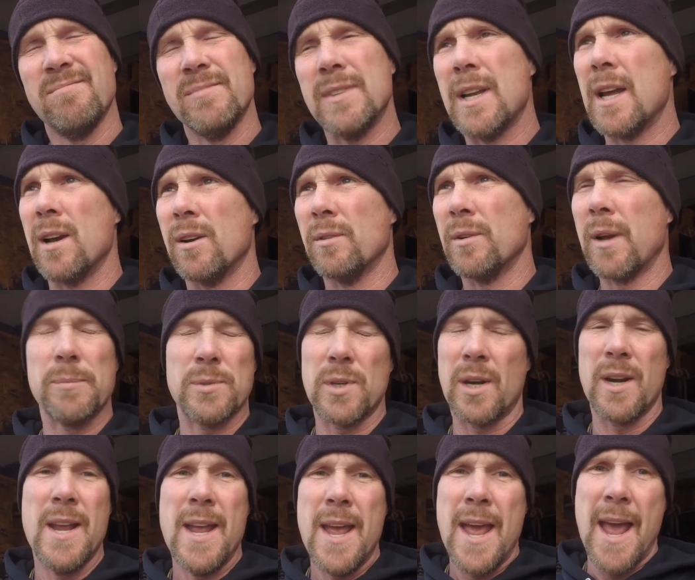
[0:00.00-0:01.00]
No, I'm
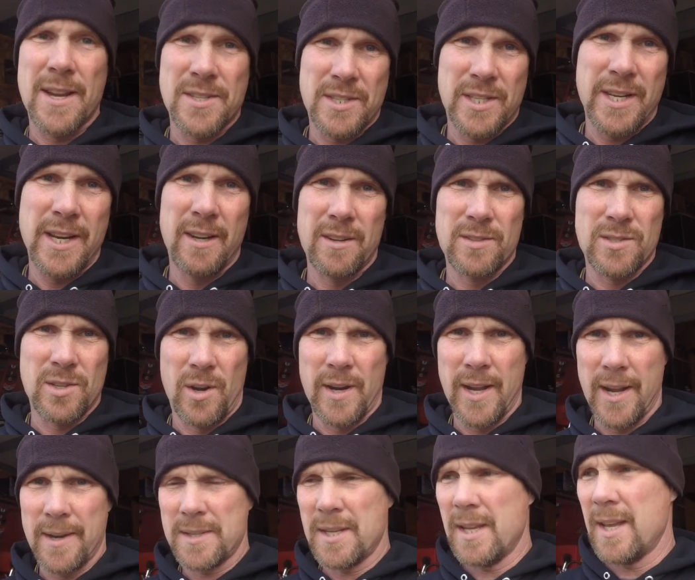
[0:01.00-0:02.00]
sorry, has gears
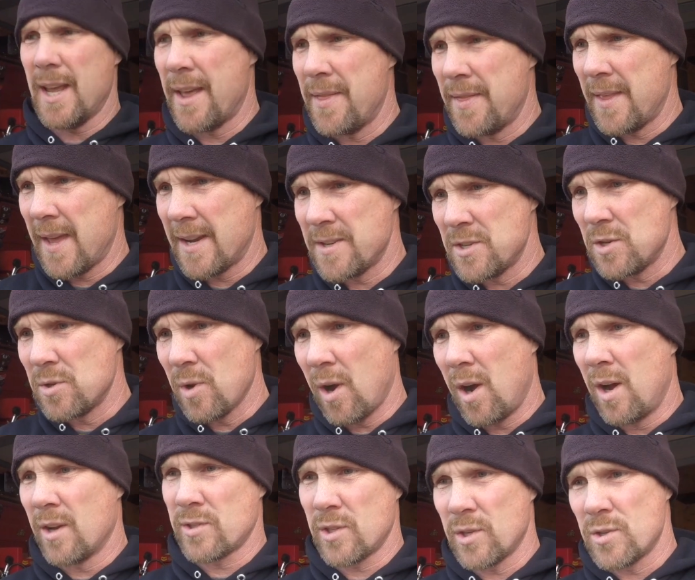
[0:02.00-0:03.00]
on it, and then you
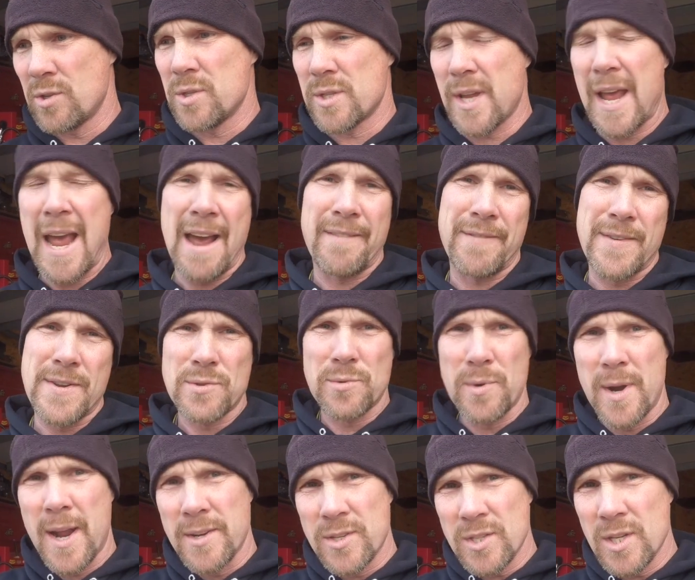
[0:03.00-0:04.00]
also use a
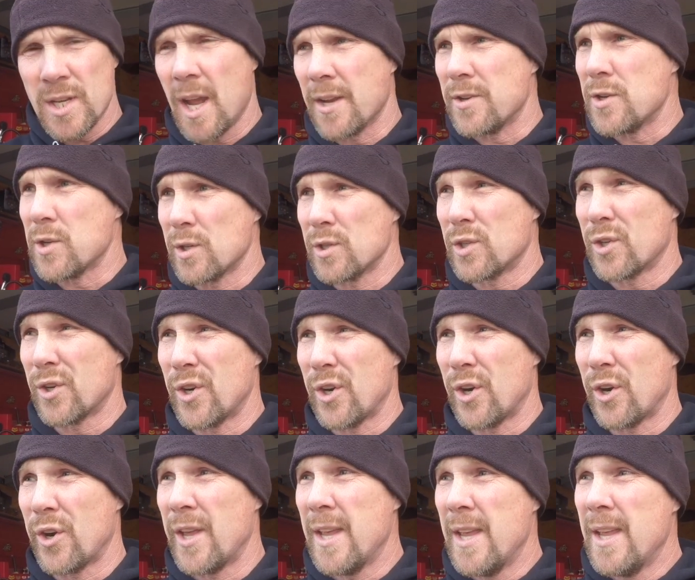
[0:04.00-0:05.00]
1/2-inch wrench and you can
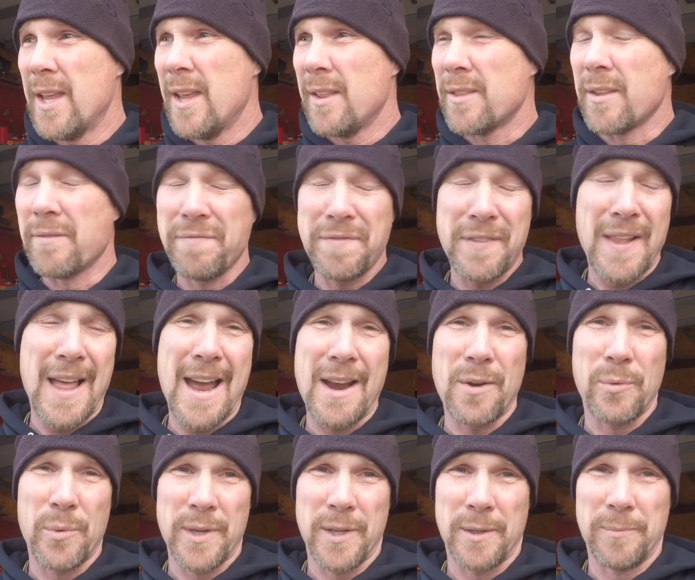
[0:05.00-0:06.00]
turn the
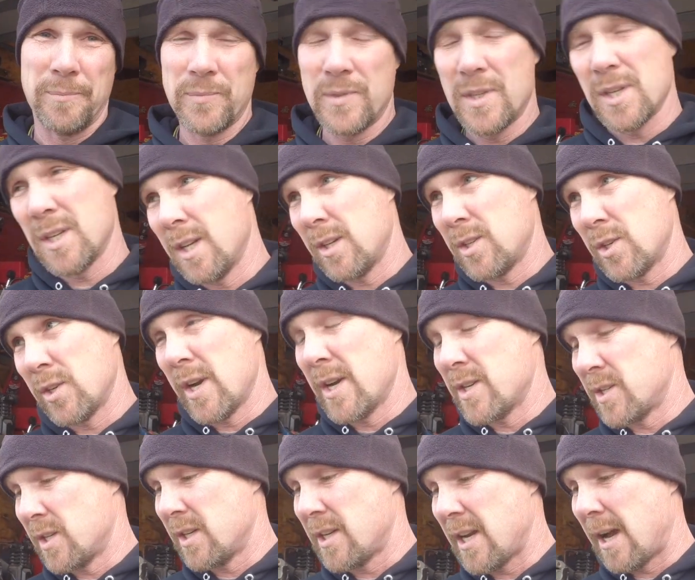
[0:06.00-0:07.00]
flywheel to get your
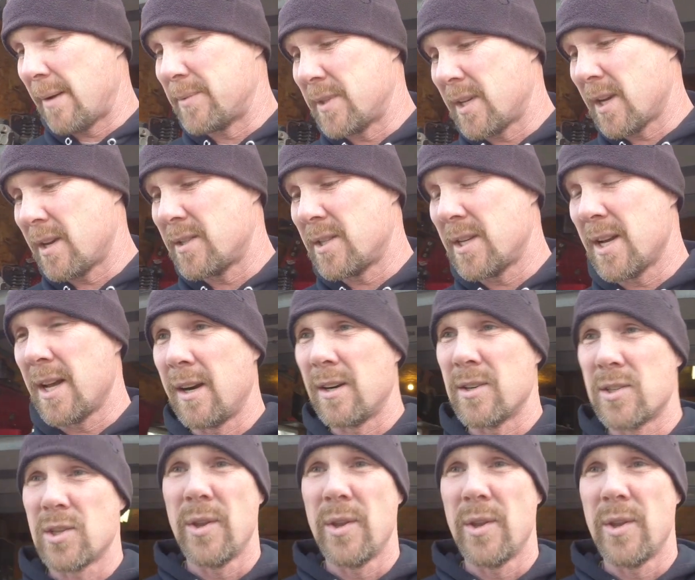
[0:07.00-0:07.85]
engine top dead center.